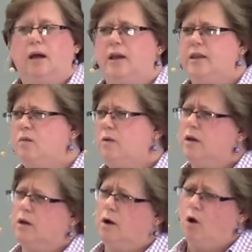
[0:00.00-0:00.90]
I think we
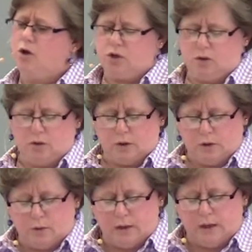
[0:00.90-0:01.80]
can also
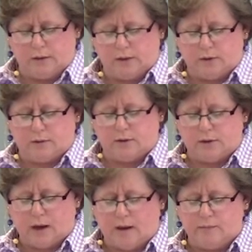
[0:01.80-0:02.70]
agree that there are
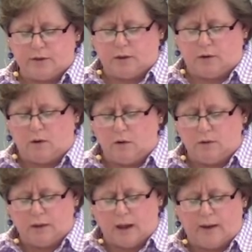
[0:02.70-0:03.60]
times in our
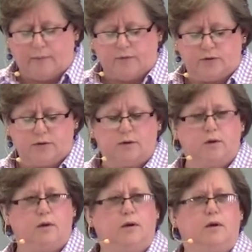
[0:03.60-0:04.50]
own lives
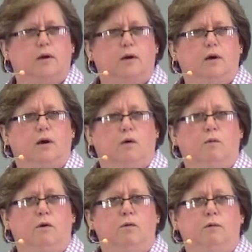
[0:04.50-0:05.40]

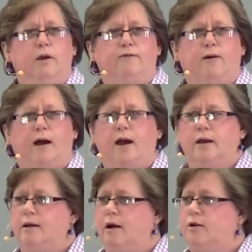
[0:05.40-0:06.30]
when we
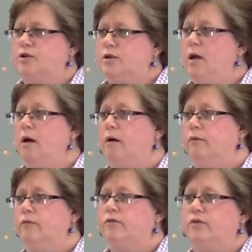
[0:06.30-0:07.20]
find
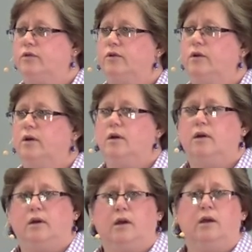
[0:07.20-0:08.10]
ourselves
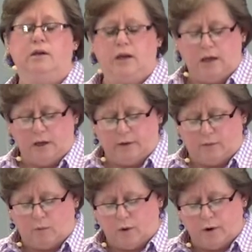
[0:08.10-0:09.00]
in need of a
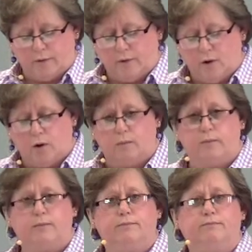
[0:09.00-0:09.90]
word of hope.
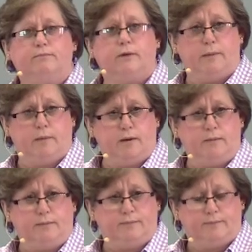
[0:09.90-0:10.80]
Amen?